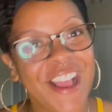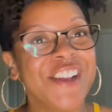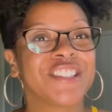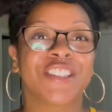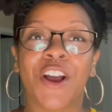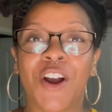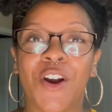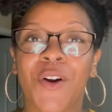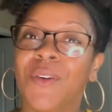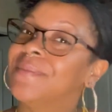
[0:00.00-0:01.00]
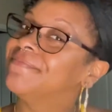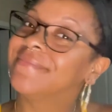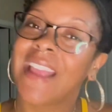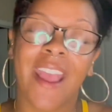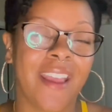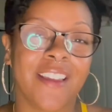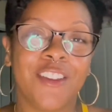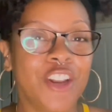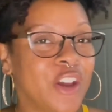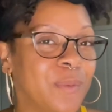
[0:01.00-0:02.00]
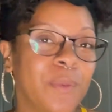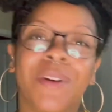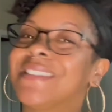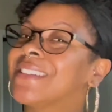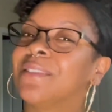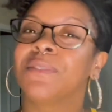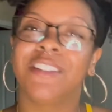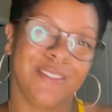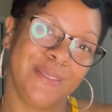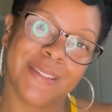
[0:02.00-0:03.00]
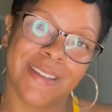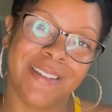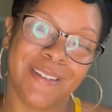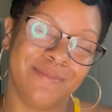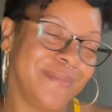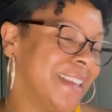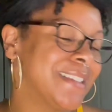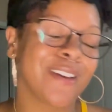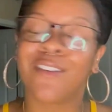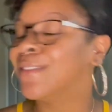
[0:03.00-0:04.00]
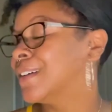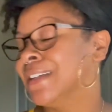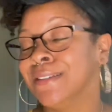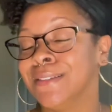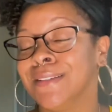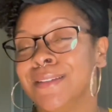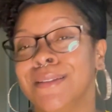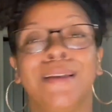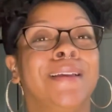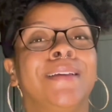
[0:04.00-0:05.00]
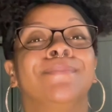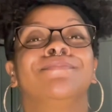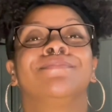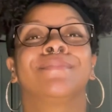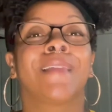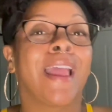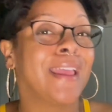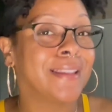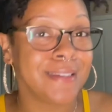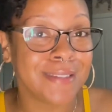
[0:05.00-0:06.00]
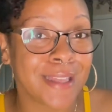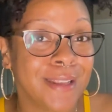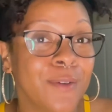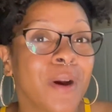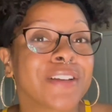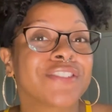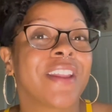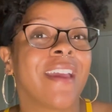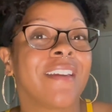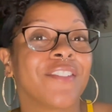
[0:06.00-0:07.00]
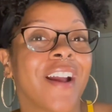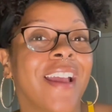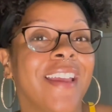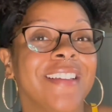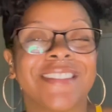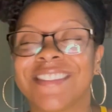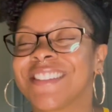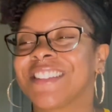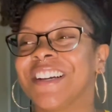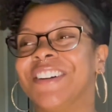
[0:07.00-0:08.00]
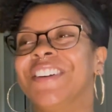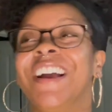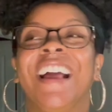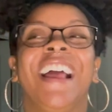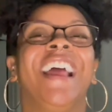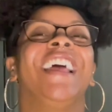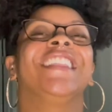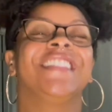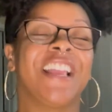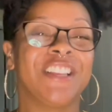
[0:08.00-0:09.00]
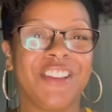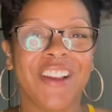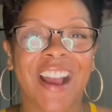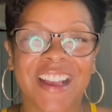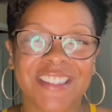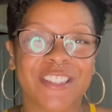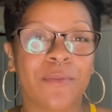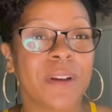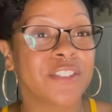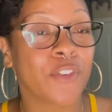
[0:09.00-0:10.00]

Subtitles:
So hey, you know, we win some, you lose some. It's all good. At least I did wash day, right? So thank you guys so much for